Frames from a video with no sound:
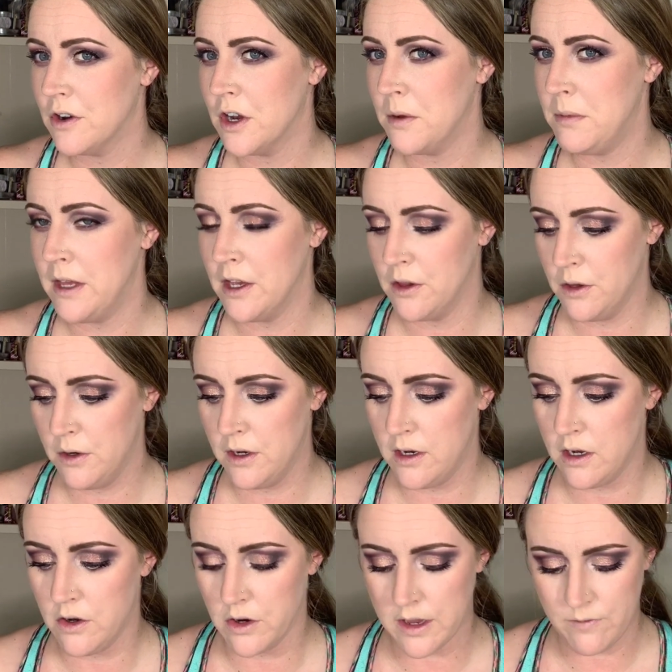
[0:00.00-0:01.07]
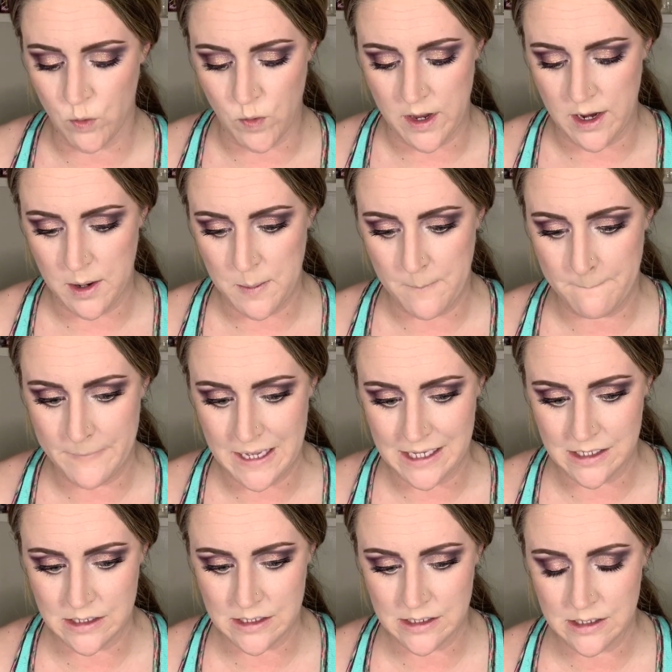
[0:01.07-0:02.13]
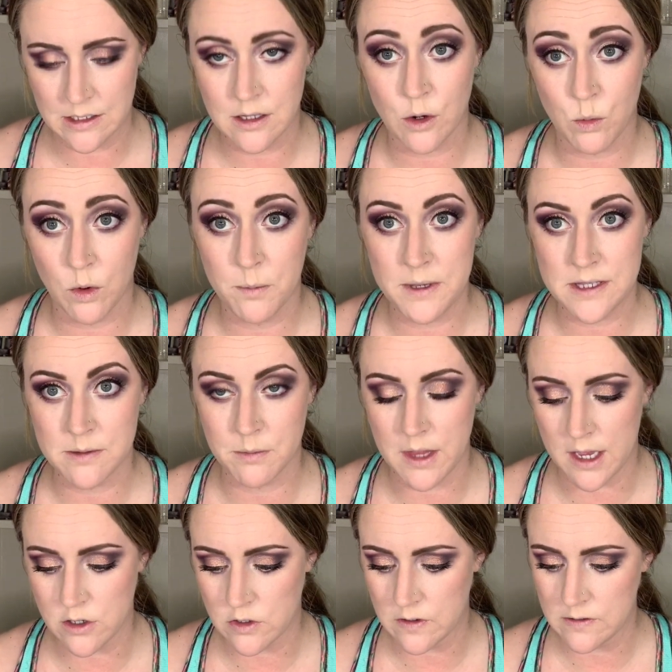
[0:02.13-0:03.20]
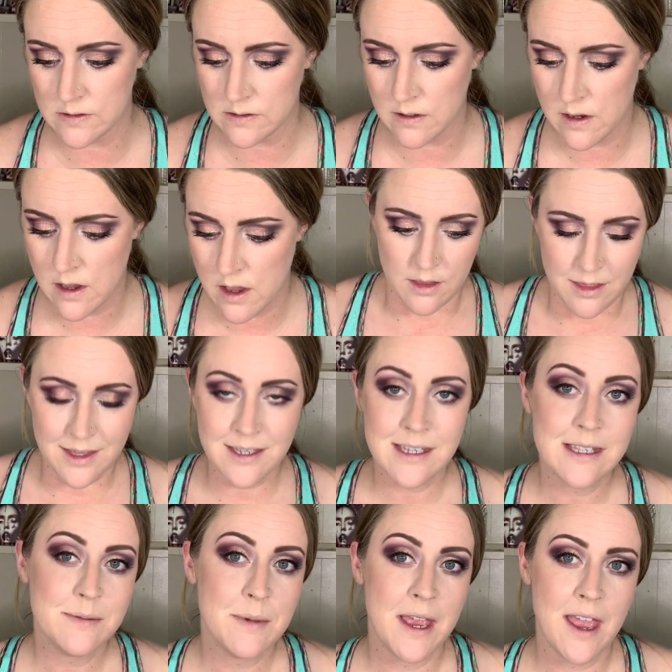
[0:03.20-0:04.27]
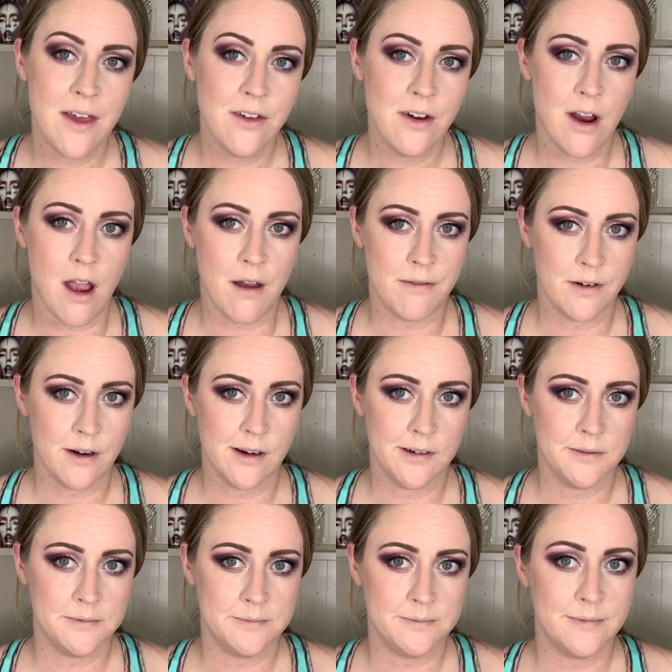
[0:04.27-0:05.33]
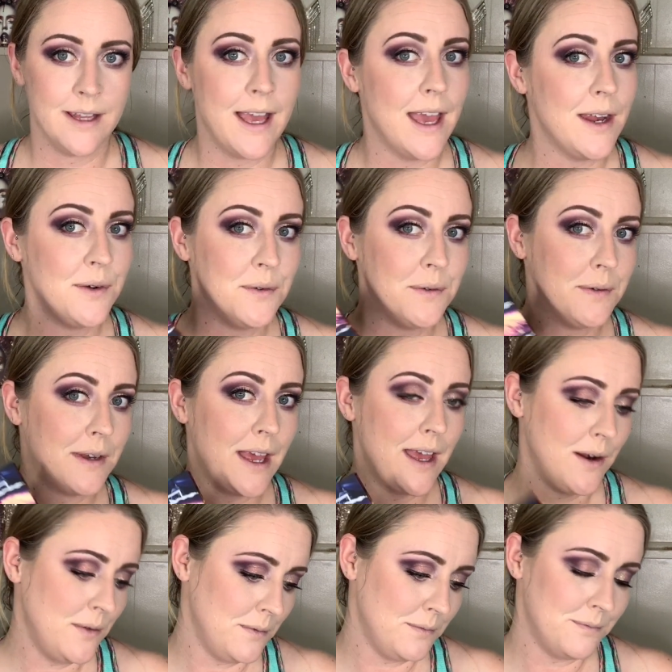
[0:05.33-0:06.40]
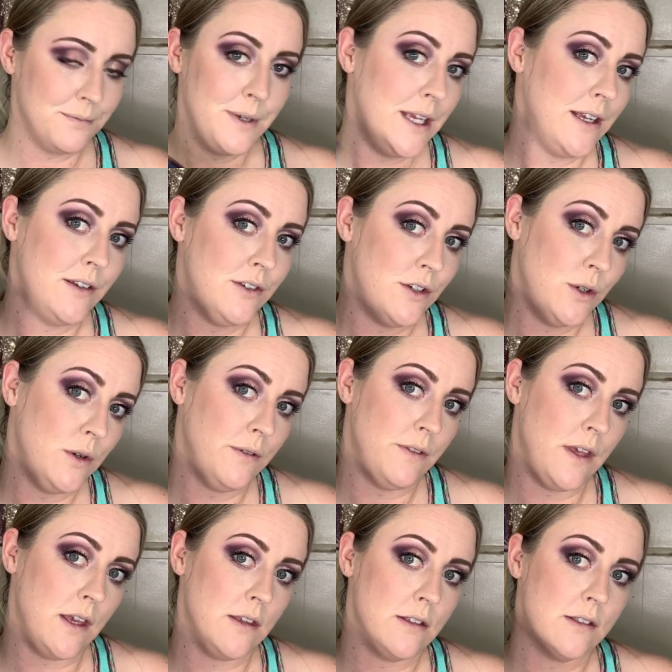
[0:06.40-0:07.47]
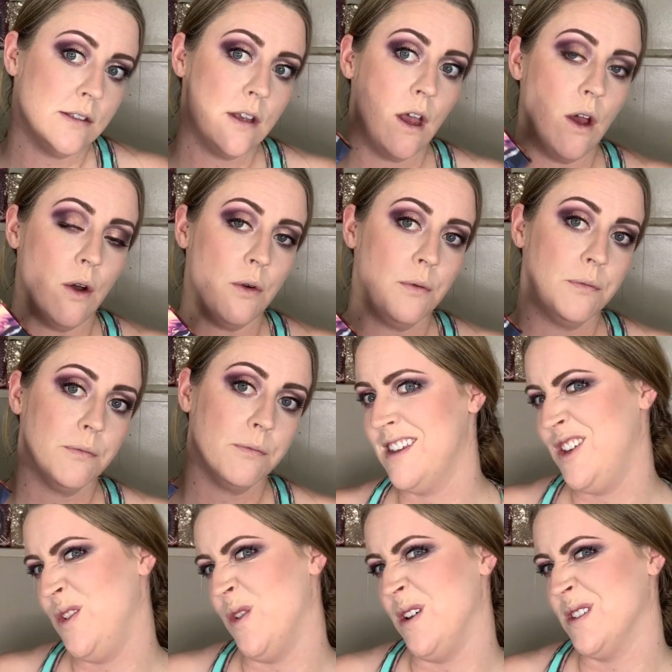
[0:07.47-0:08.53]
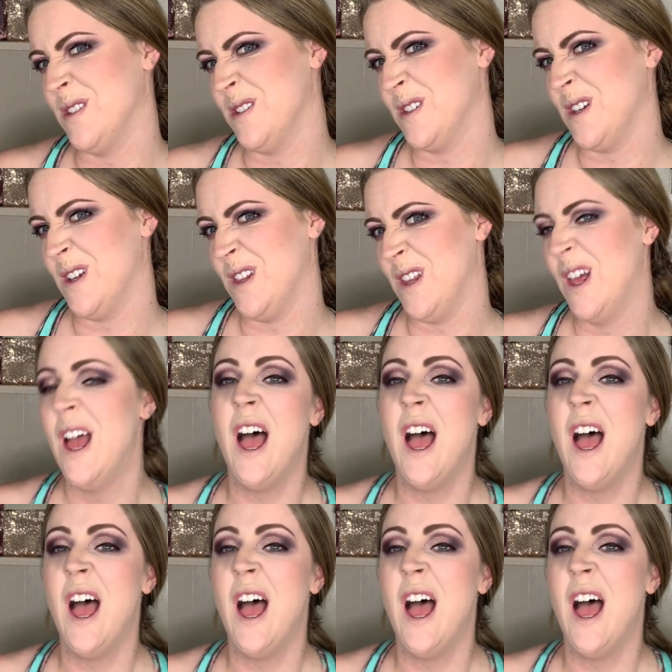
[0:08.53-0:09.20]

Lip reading: are going to be included in your giveaway, but there will be some lashes. This is my other offer. I don't need 2 of these. So you also saw